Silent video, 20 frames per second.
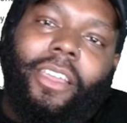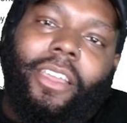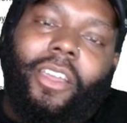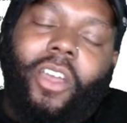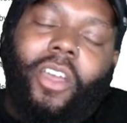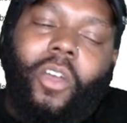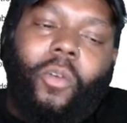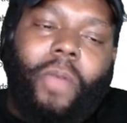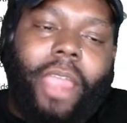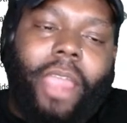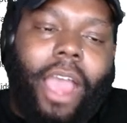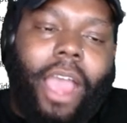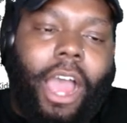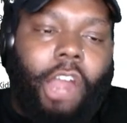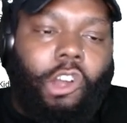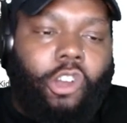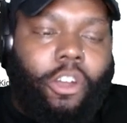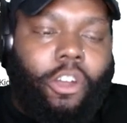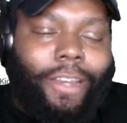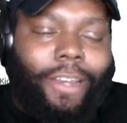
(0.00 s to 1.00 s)
we
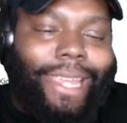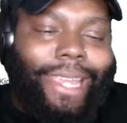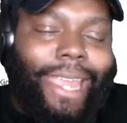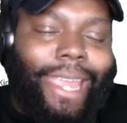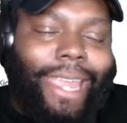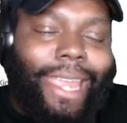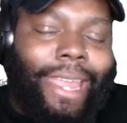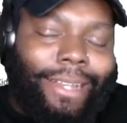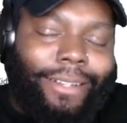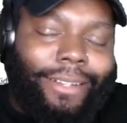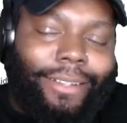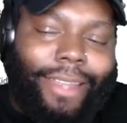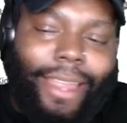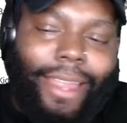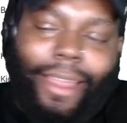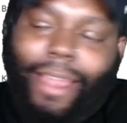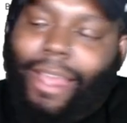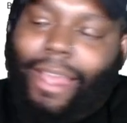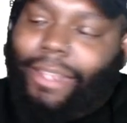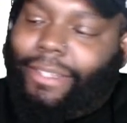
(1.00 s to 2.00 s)
are on Kick,
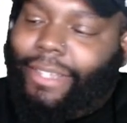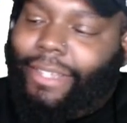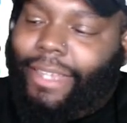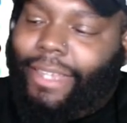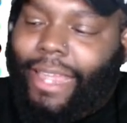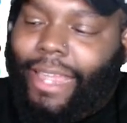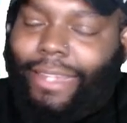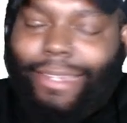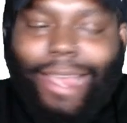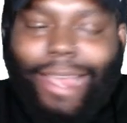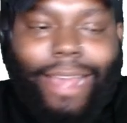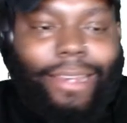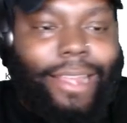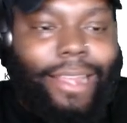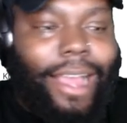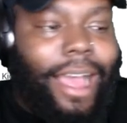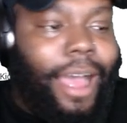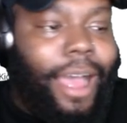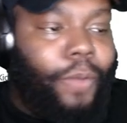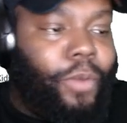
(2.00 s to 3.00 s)

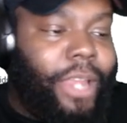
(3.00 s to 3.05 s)
K-I-C-K.com.